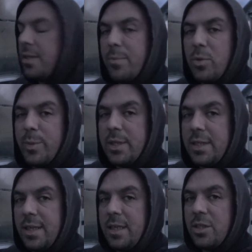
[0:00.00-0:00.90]
at the
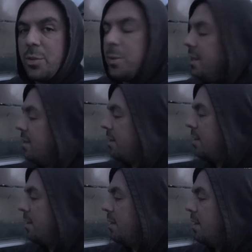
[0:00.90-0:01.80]
moment, and it's only
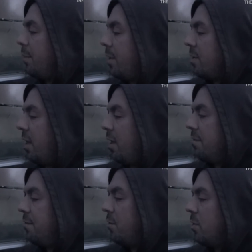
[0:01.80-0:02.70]
about
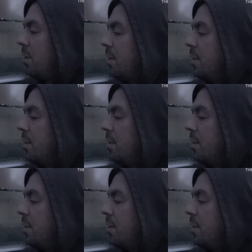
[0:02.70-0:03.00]
4:30,